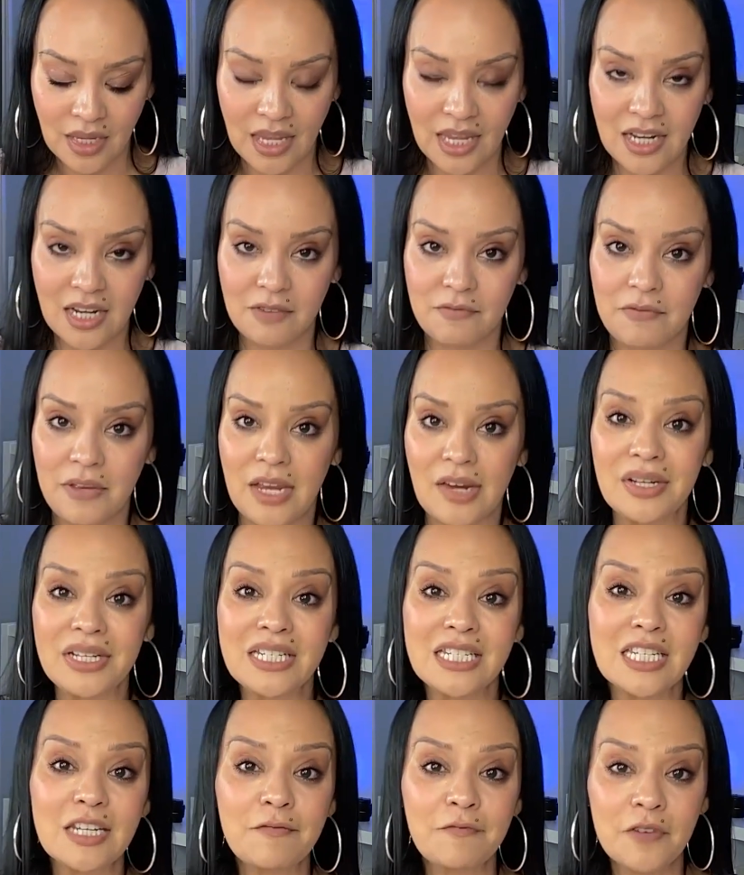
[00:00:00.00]
in a
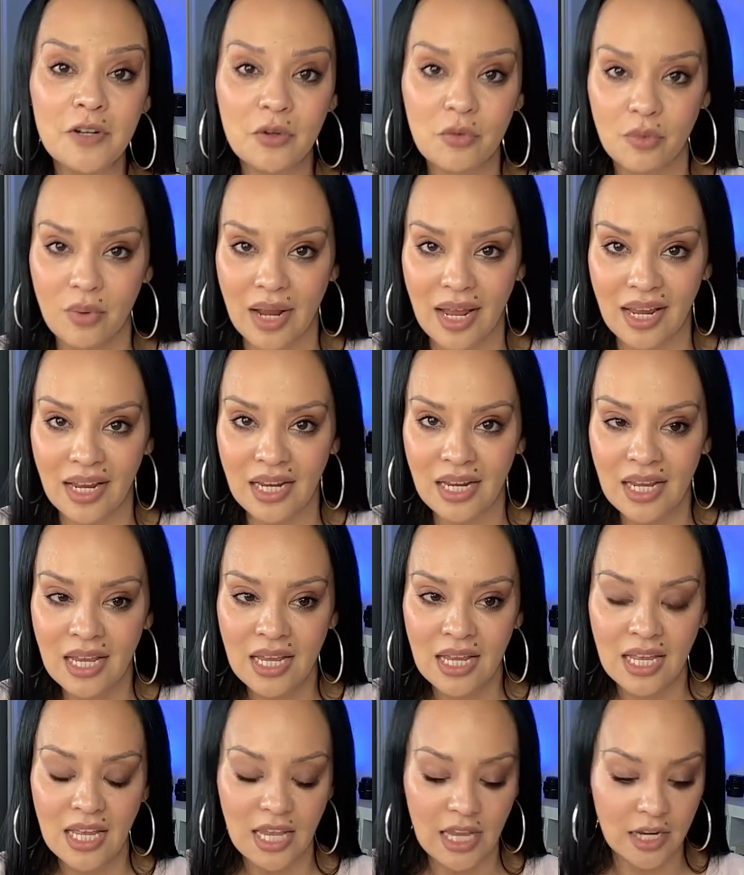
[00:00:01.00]
very different way,
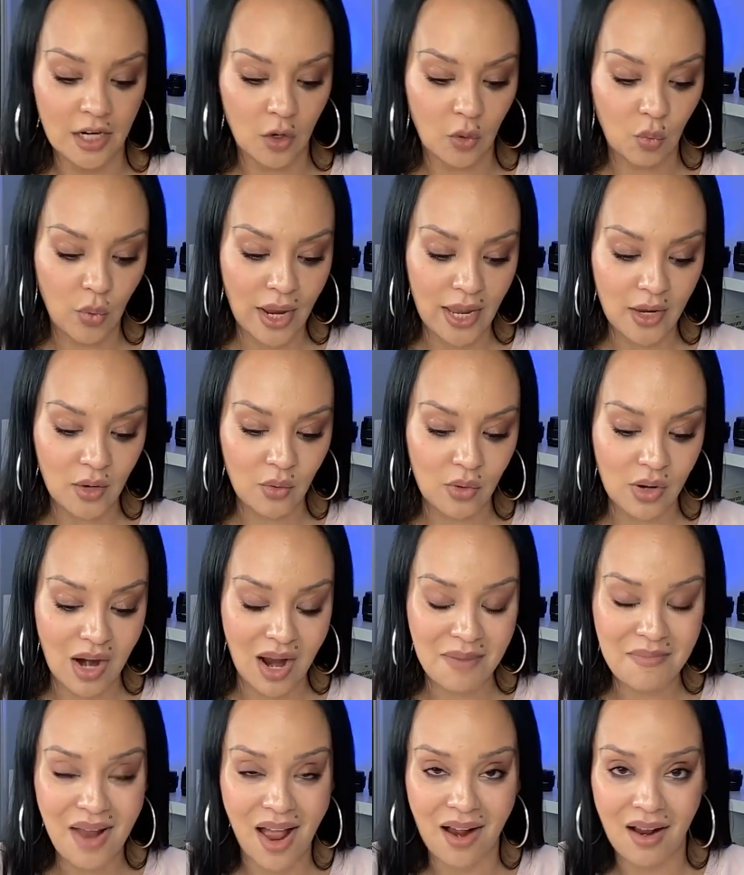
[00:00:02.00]
in a way where
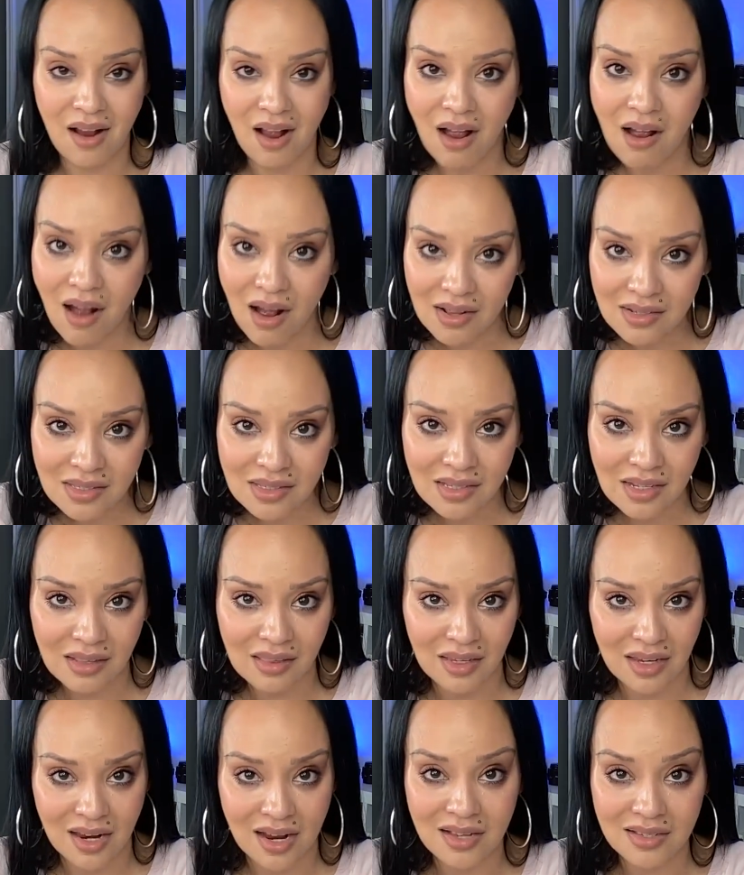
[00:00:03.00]
I'm not
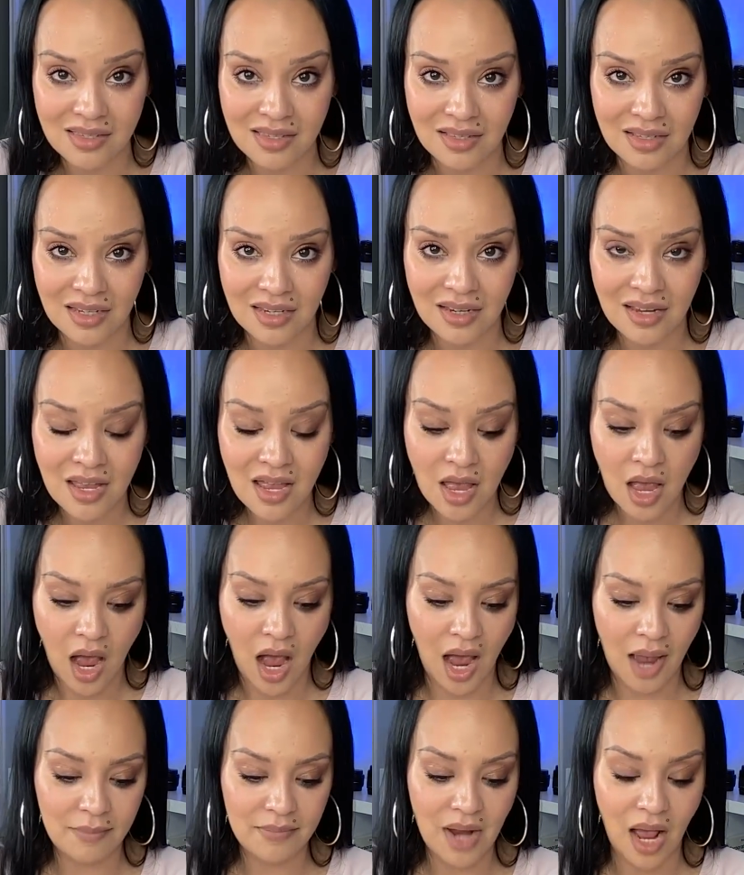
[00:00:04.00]
constantly hustling,
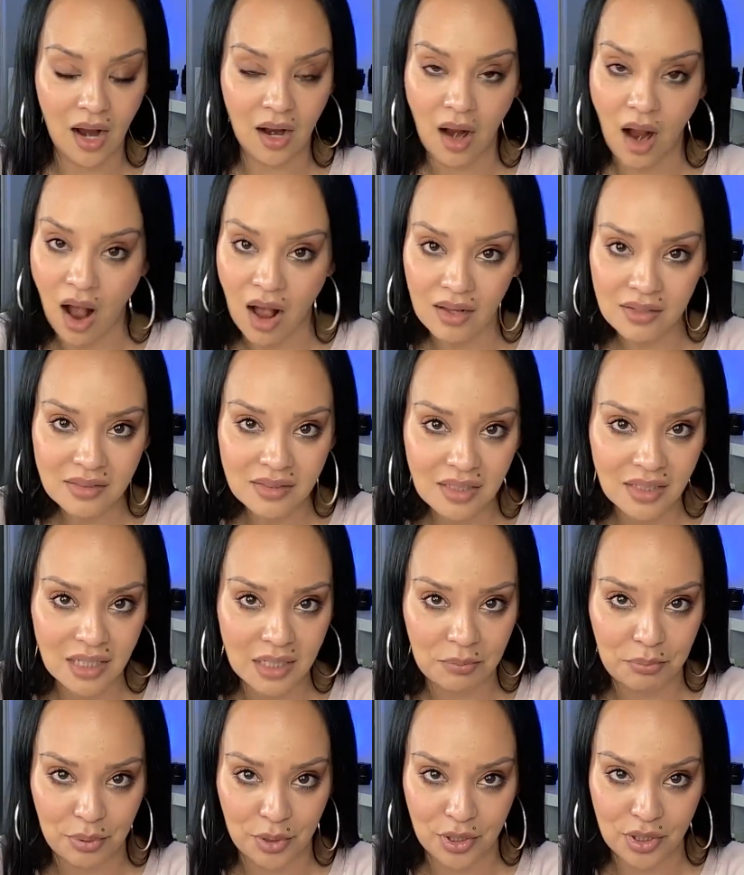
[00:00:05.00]
I'm not
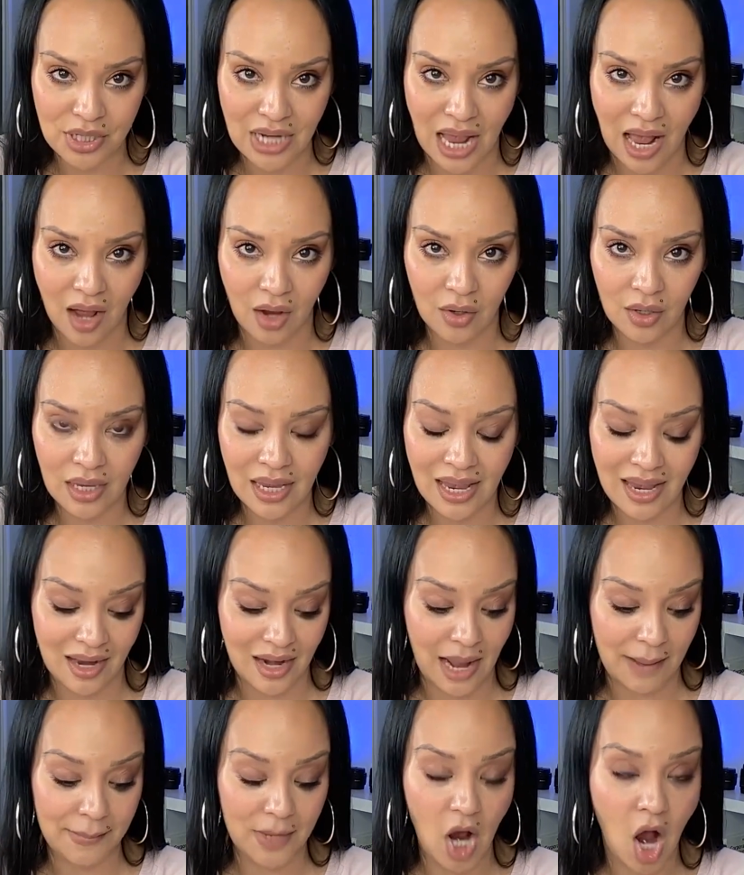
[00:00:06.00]
constantly burnt out, and
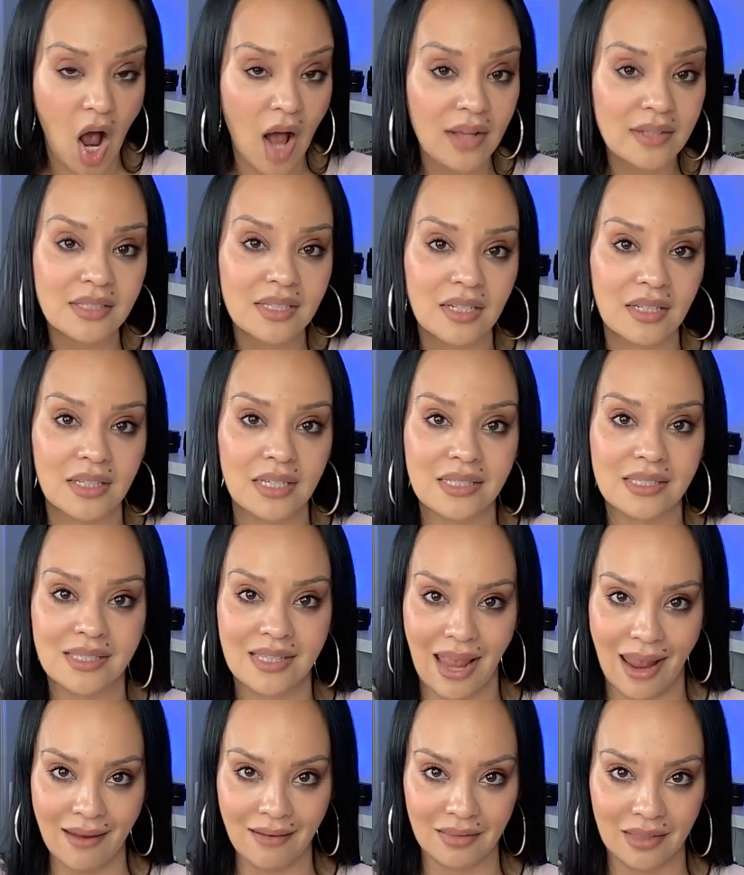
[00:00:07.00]
I'm constantly
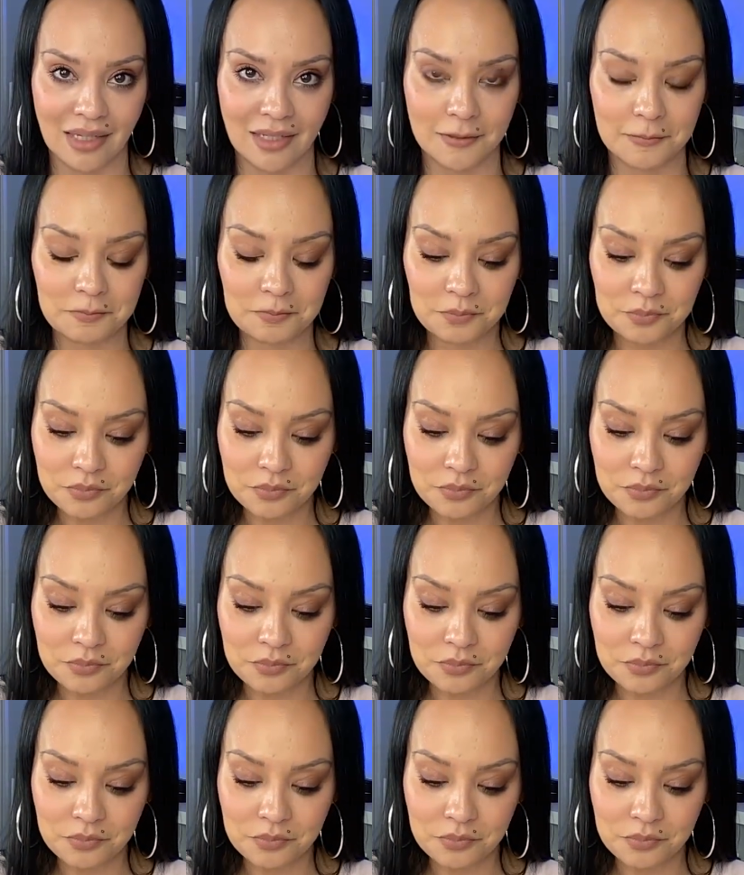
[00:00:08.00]
scaling.